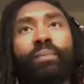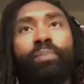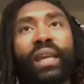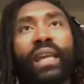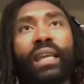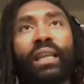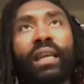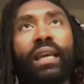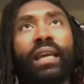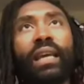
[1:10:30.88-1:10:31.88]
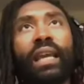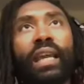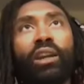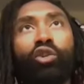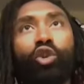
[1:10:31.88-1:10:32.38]
being
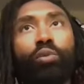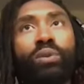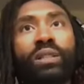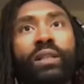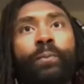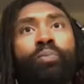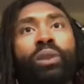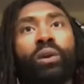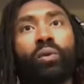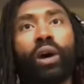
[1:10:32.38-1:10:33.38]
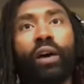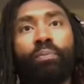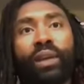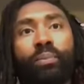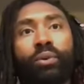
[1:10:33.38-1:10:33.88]
in groups of
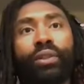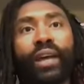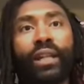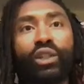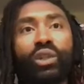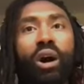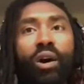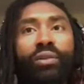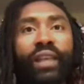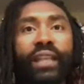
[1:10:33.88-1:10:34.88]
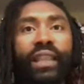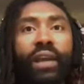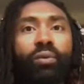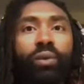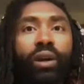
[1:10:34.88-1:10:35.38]
people that all like
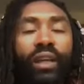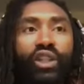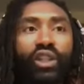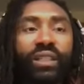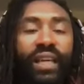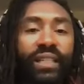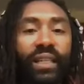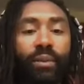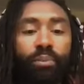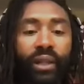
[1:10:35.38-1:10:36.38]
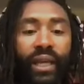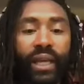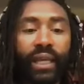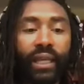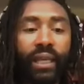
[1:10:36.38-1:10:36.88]
they really just like to
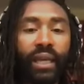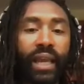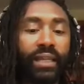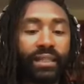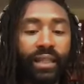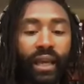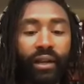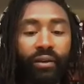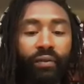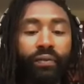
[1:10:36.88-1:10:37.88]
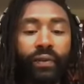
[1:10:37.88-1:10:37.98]
complain instead of